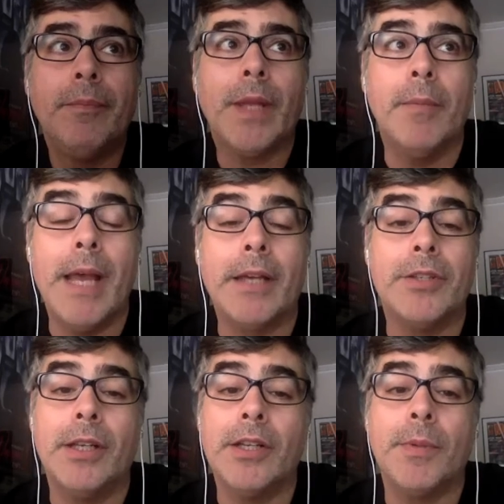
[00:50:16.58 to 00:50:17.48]
a
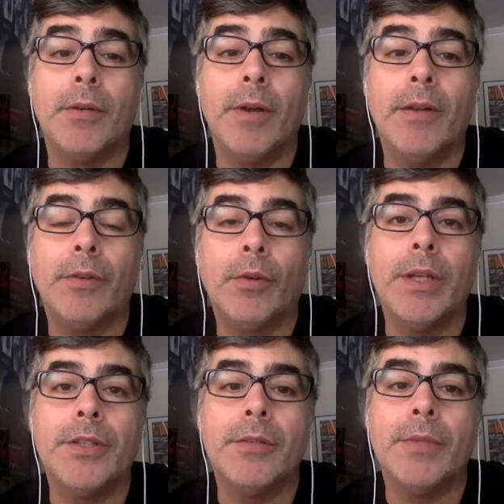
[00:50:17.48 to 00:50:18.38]
magazine that's been around for
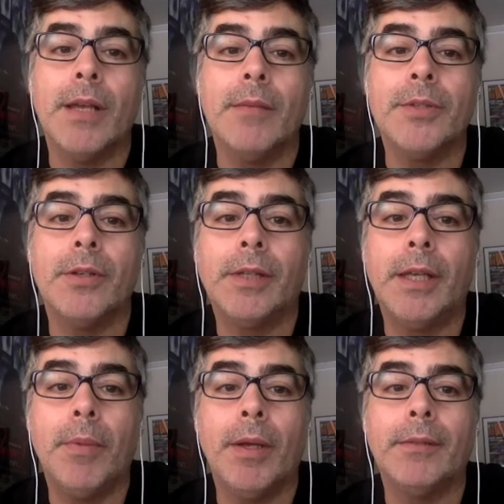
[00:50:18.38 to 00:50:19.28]
quite some time. So
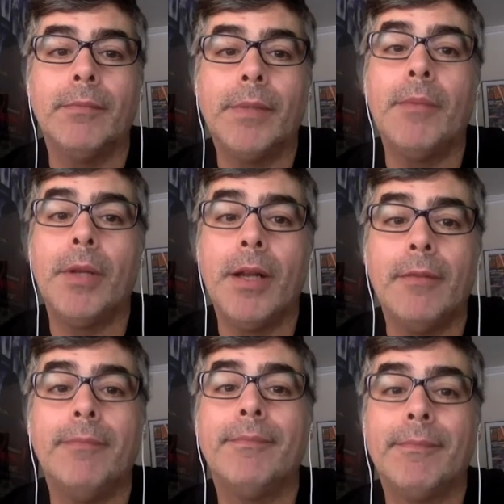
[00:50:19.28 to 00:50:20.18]
keep on keeping on.